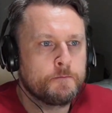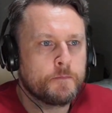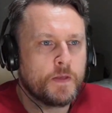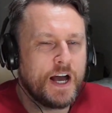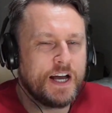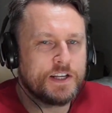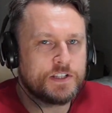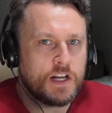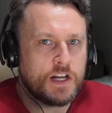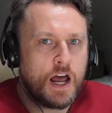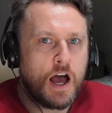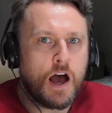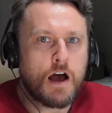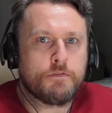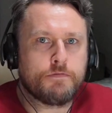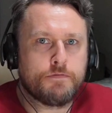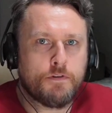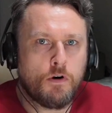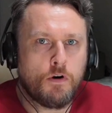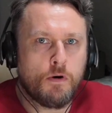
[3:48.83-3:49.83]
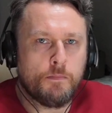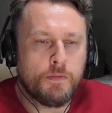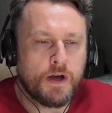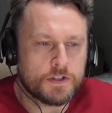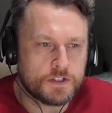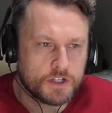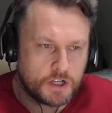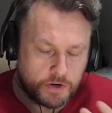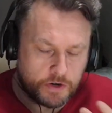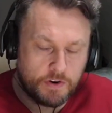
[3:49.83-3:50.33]
as an art form,
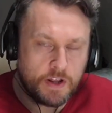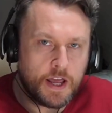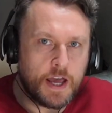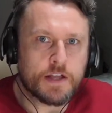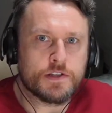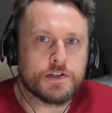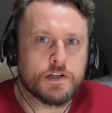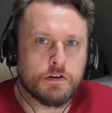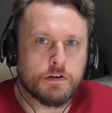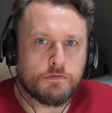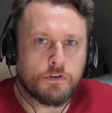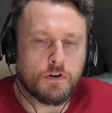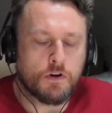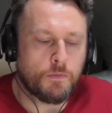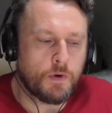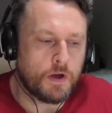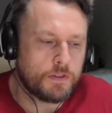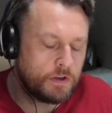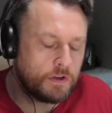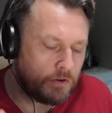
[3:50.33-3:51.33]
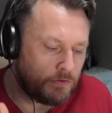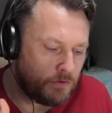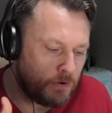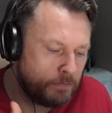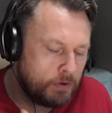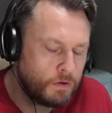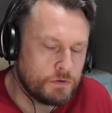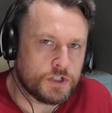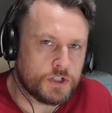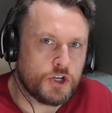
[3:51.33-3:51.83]
as a creative, whether you're a
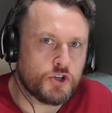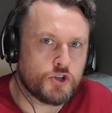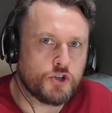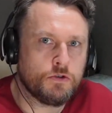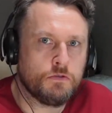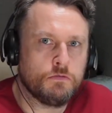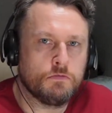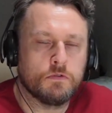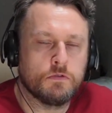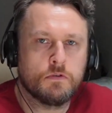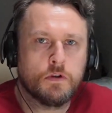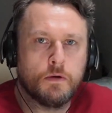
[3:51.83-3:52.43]
musician,